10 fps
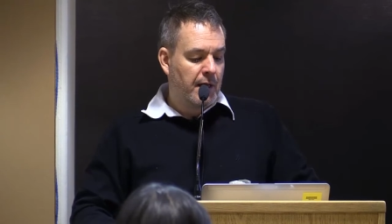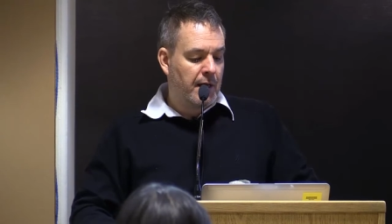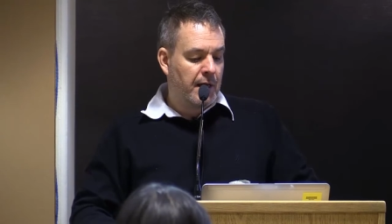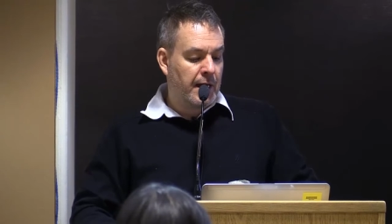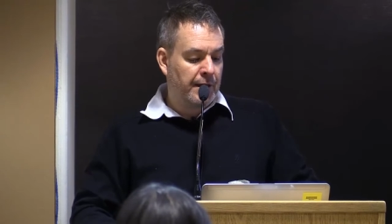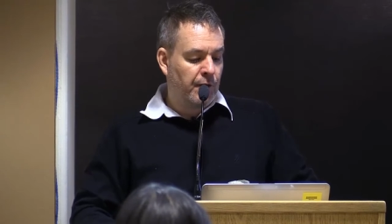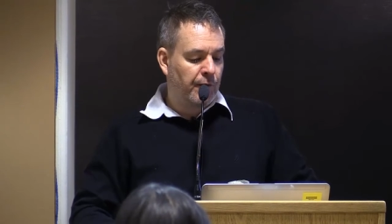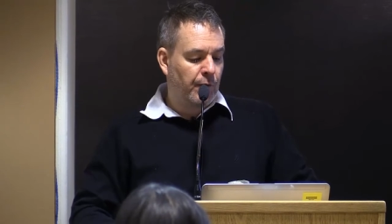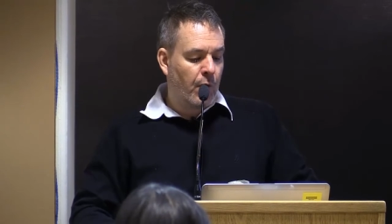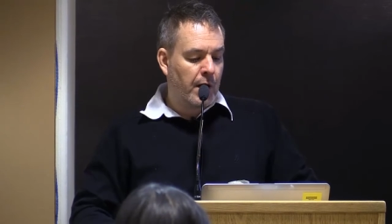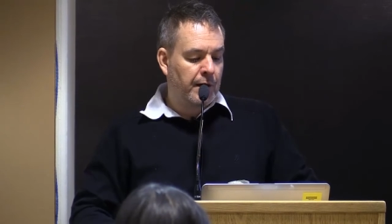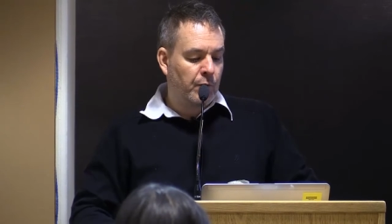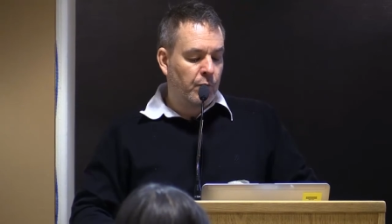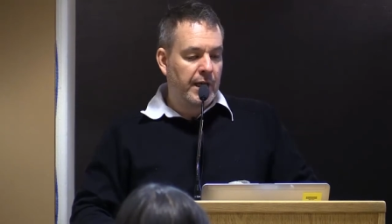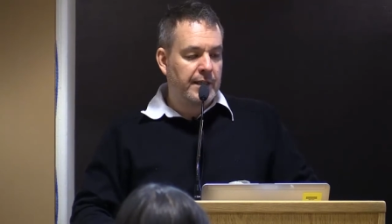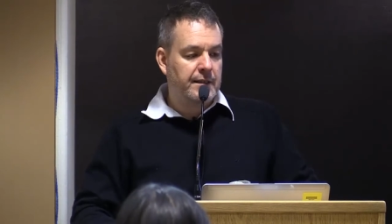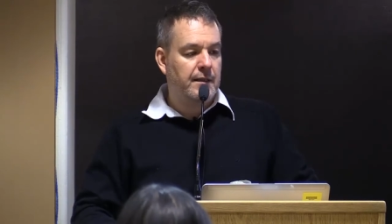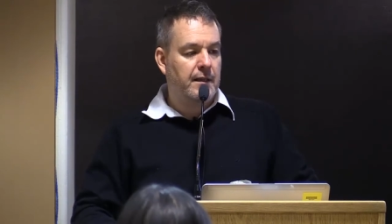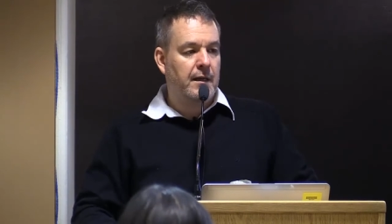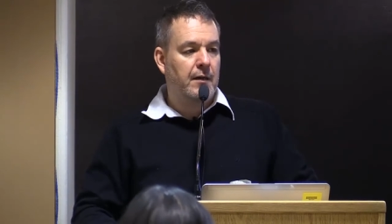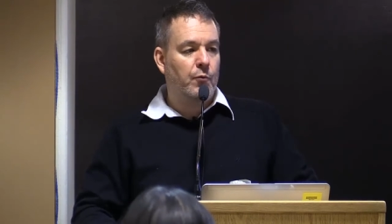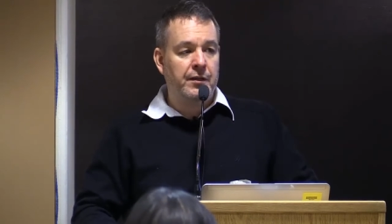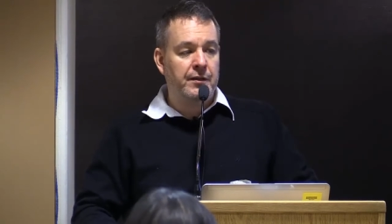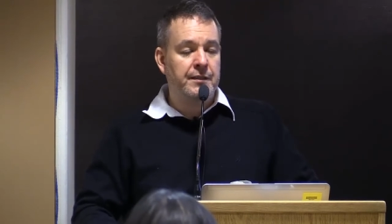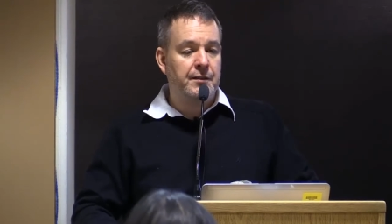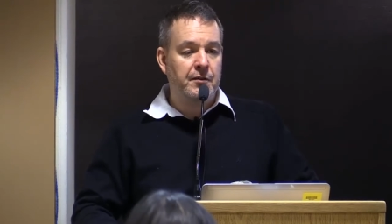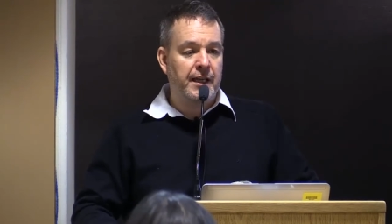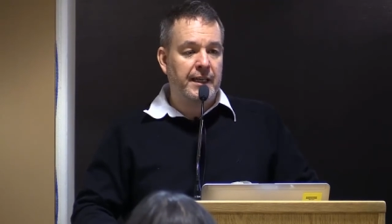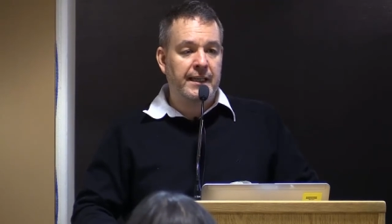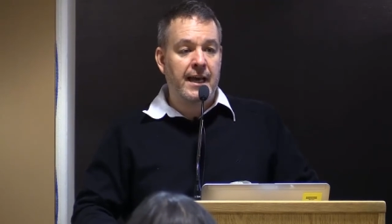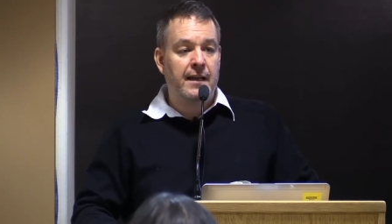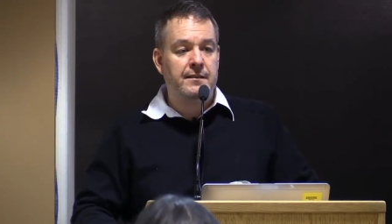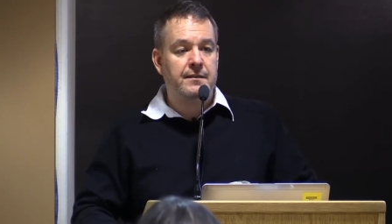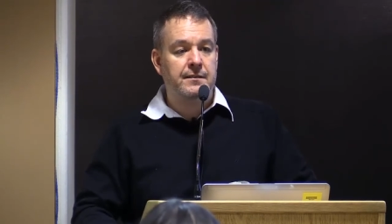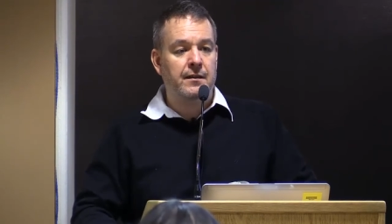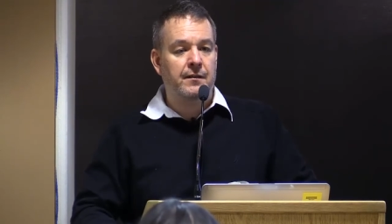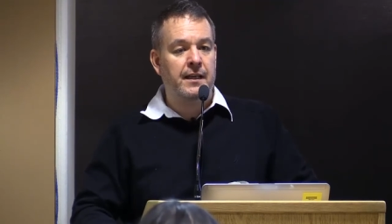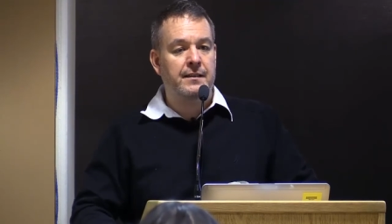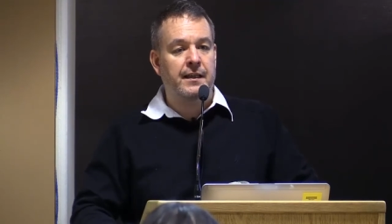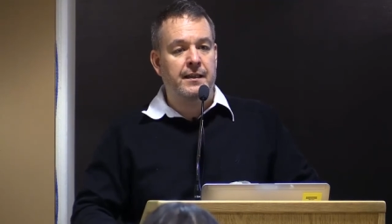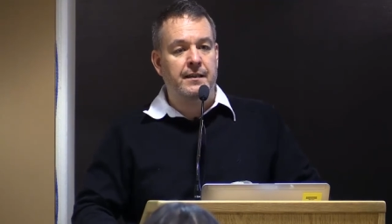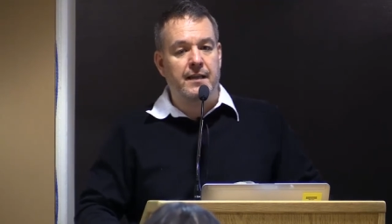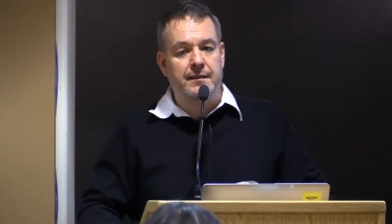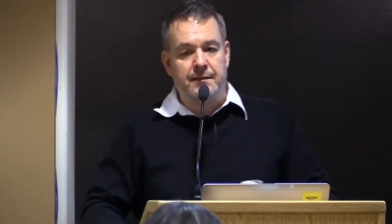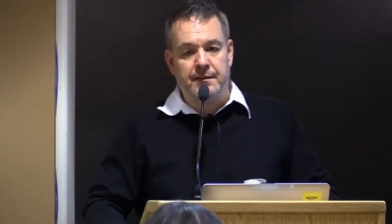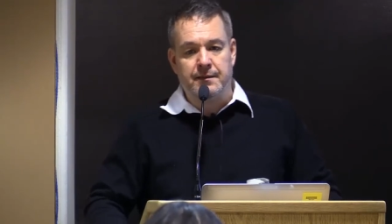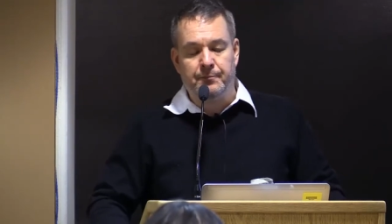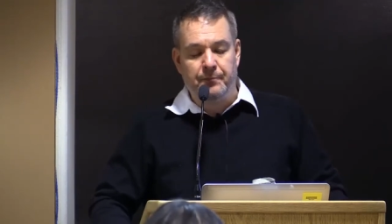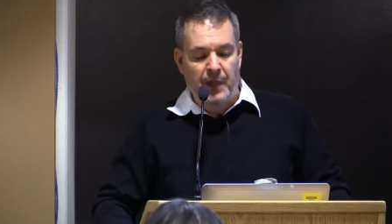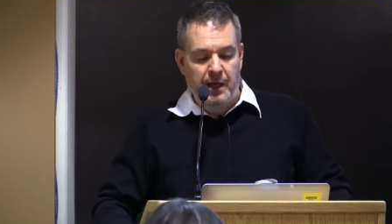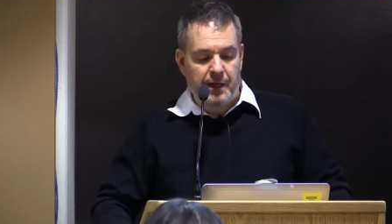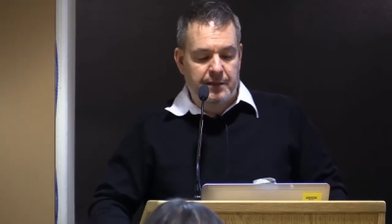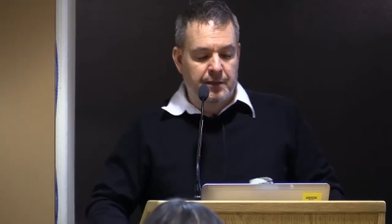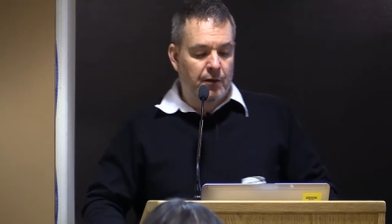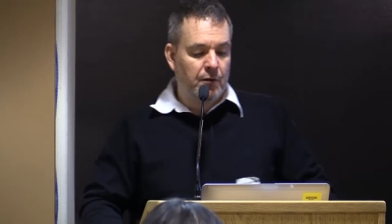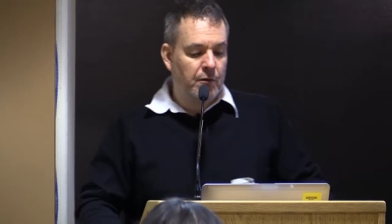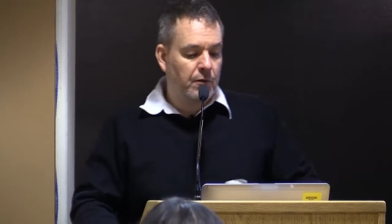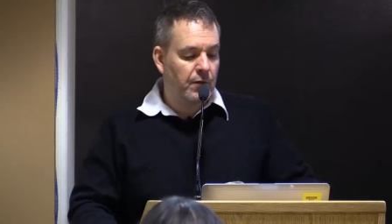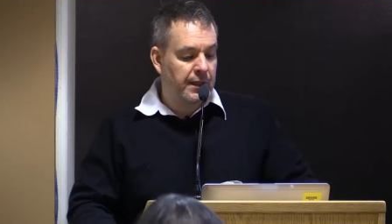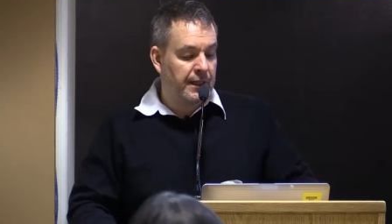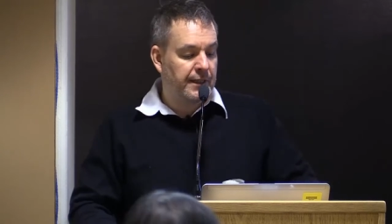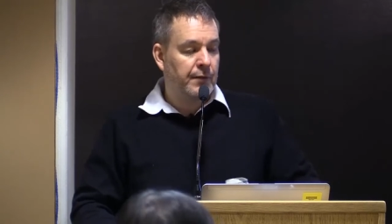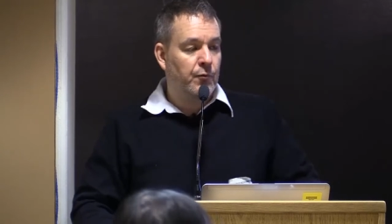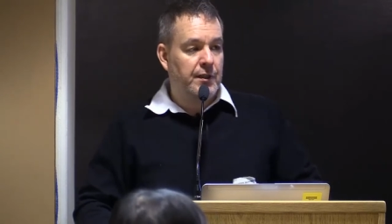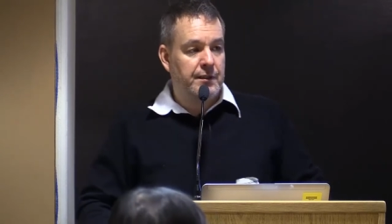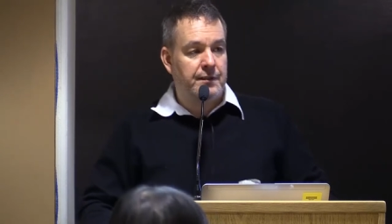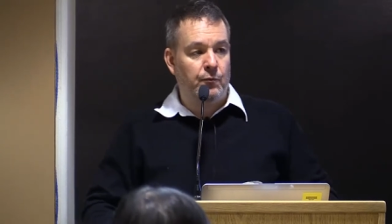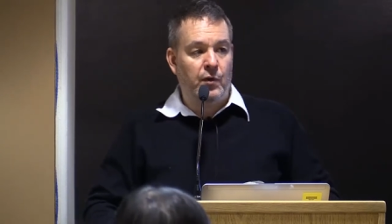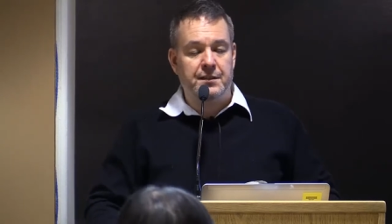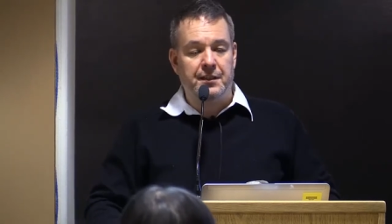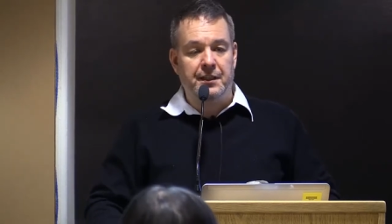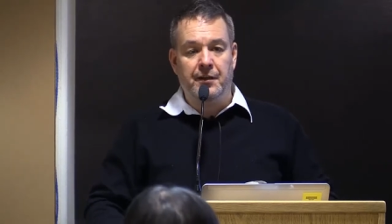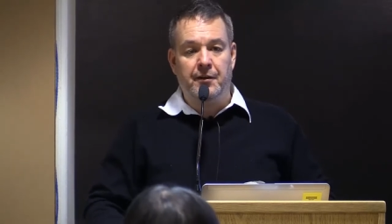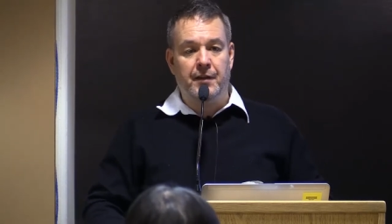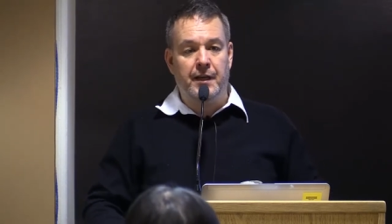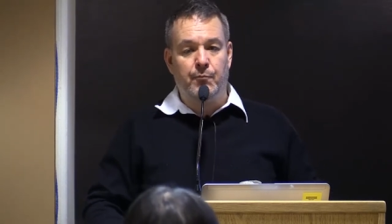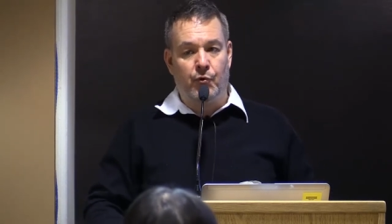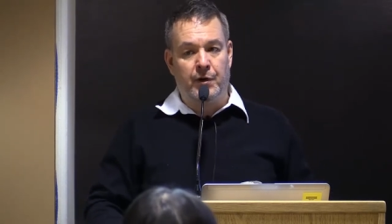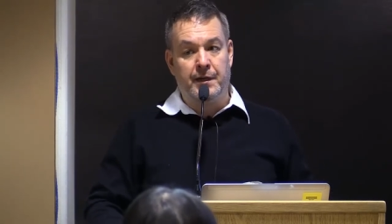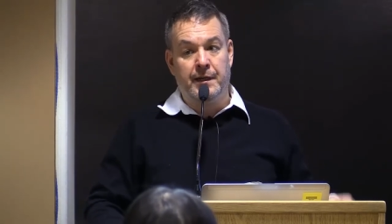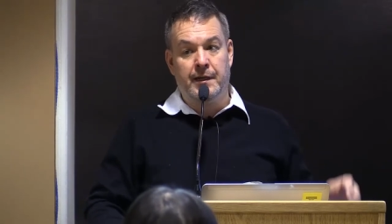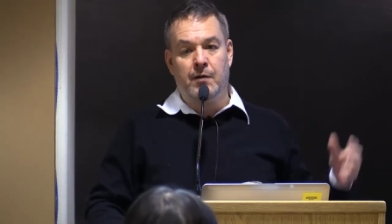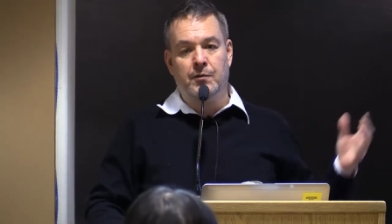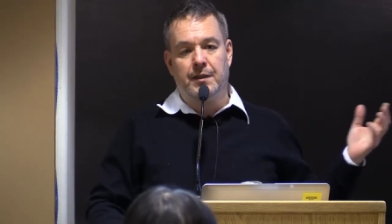I know for Water and Waste, we couldn't do any analysis on that data in that system. So what they did was once a year they ported it out